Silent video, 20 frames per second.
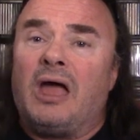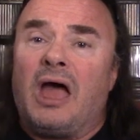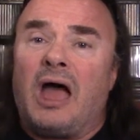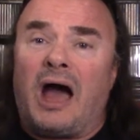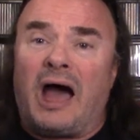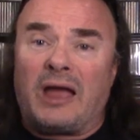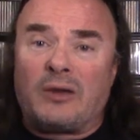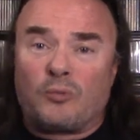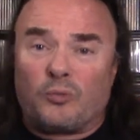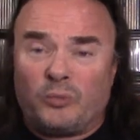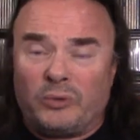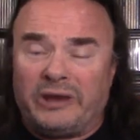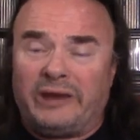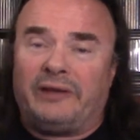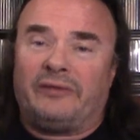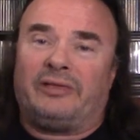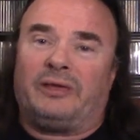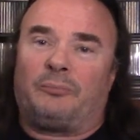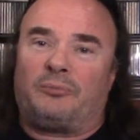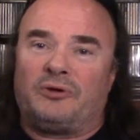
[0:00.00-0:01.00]
I
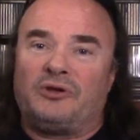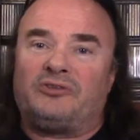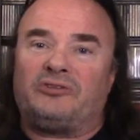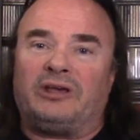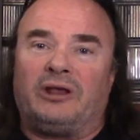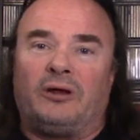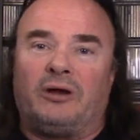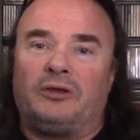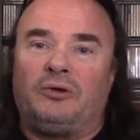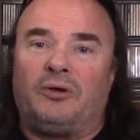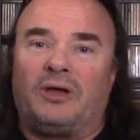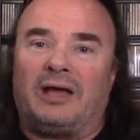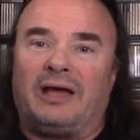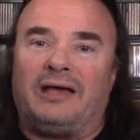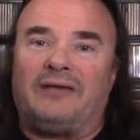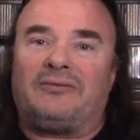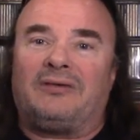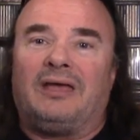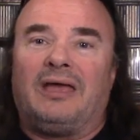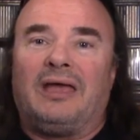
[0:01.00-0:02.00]
really appreciate all you
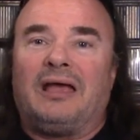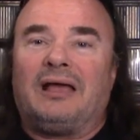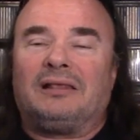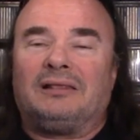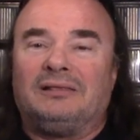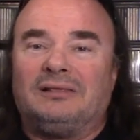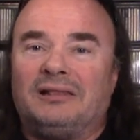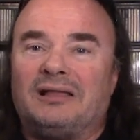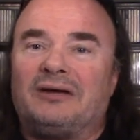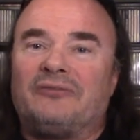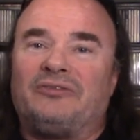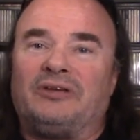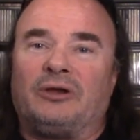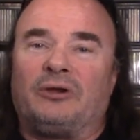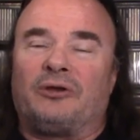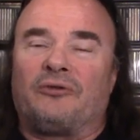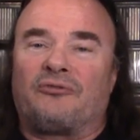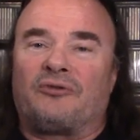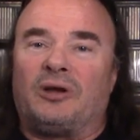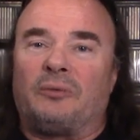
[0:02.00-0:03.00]
guys. Love
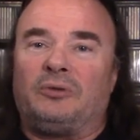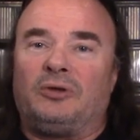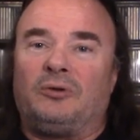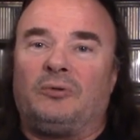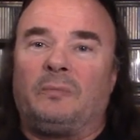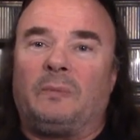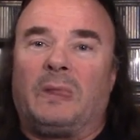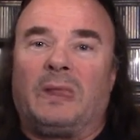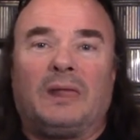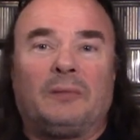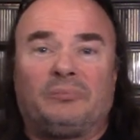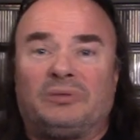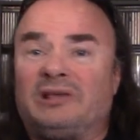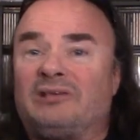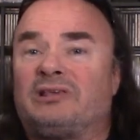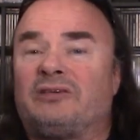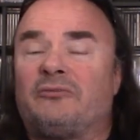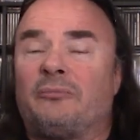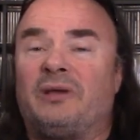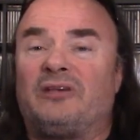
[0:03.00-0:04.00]
hearing from you.
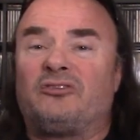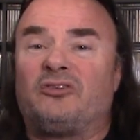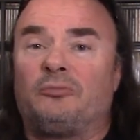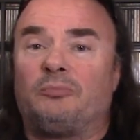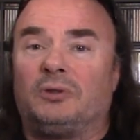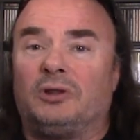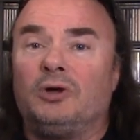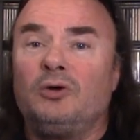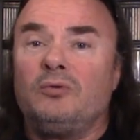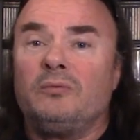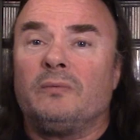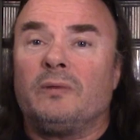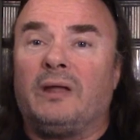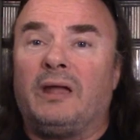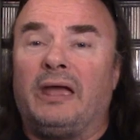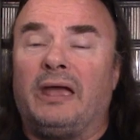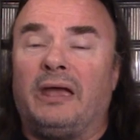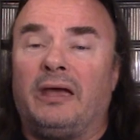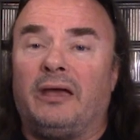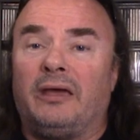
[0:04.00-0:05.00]
Please leave a message below,
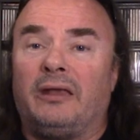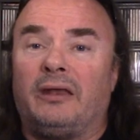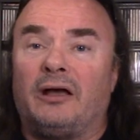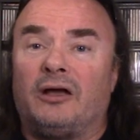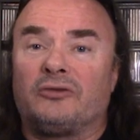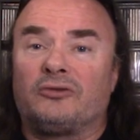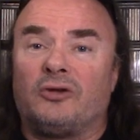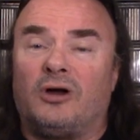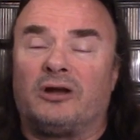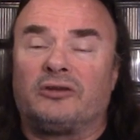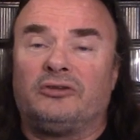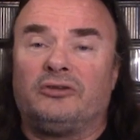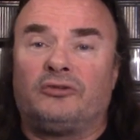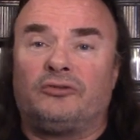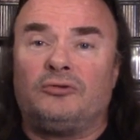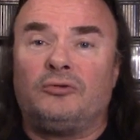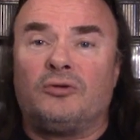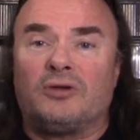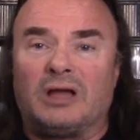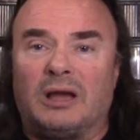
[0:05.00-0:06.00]
and I'll talk to you
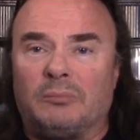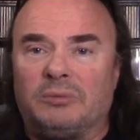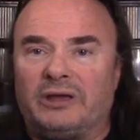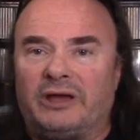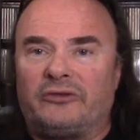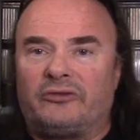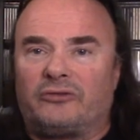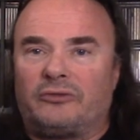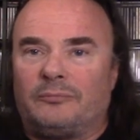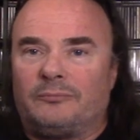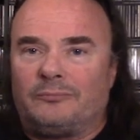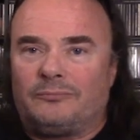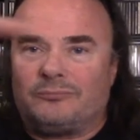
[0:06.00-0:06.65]
soon. God bless.